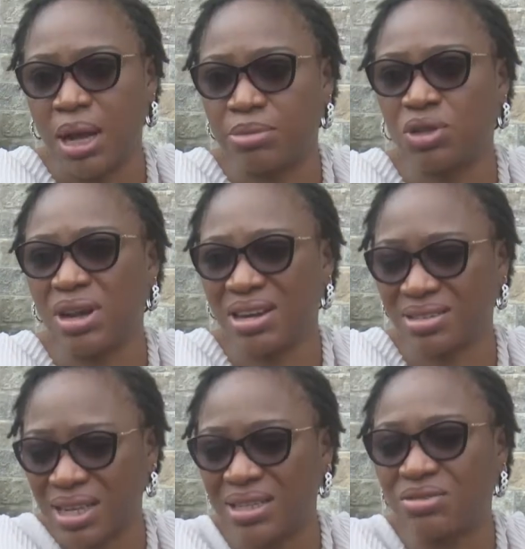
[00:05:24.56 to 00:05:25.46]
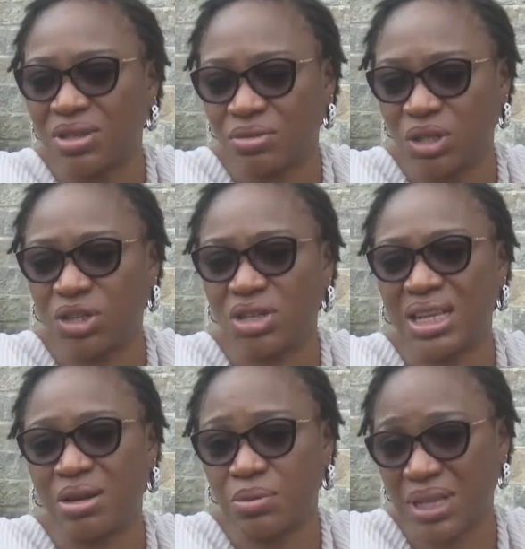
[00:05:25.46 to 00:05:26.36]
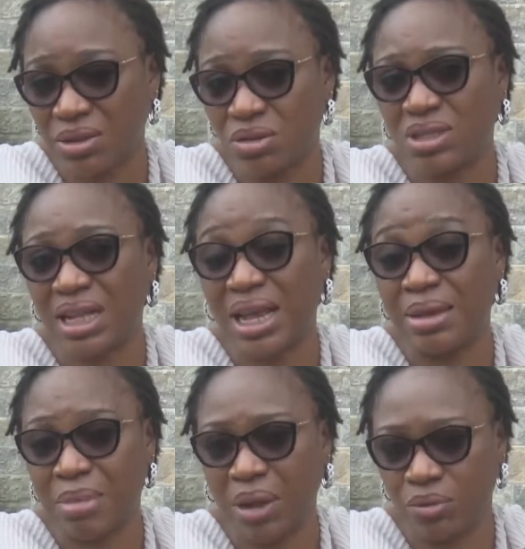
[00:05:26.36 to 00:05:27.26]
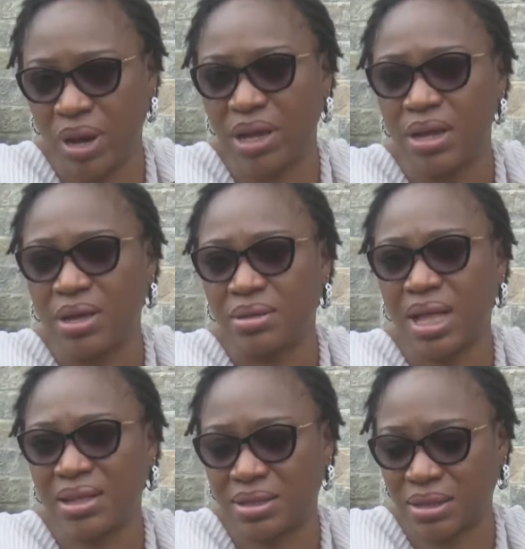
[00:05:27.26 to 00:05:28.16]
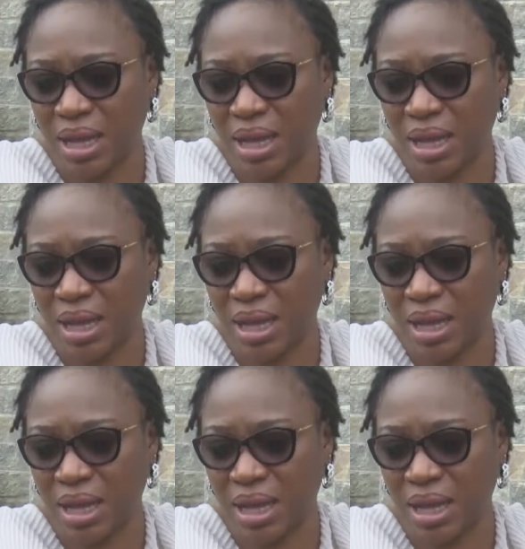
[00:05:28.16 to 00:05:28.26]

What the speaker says: So there are certain restrictions and obstacles that are in my way that